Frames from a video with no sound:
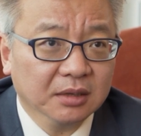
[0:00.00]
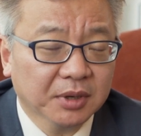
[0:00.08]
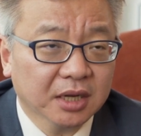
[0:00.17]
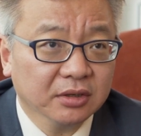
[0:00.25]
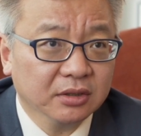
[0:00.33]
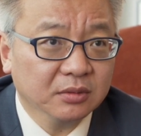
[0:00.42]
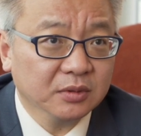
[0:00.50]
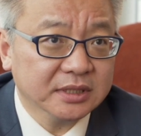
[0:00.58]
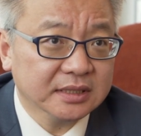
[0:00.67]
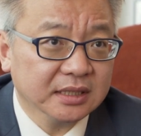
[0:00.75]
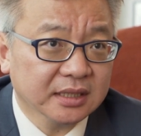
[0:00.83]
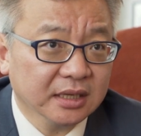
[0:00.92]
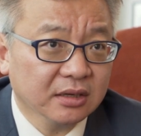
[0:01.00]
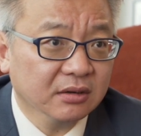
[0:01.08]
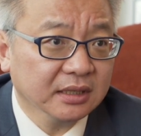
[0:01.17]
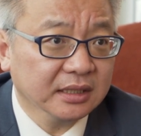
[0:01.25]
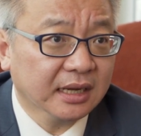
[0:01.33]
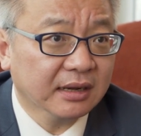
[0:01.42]
partnered with
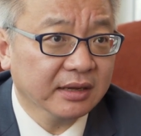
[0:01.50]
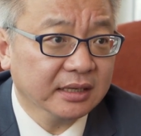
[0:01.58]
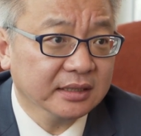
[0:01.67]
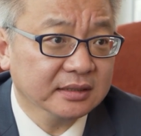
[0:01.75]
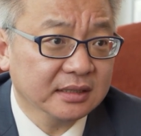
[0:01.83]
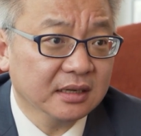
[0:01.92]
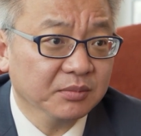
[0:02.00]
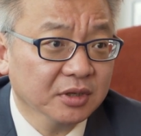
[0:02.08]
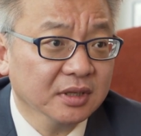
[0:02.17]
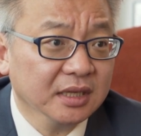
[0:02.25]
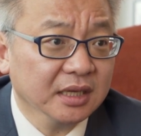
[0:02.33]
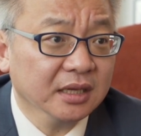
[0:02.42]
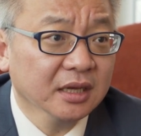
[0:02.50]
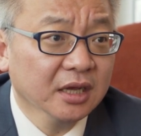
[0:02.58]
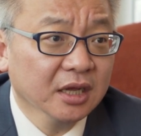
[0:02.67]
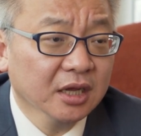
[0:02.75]
Gitcoin DAO and its community,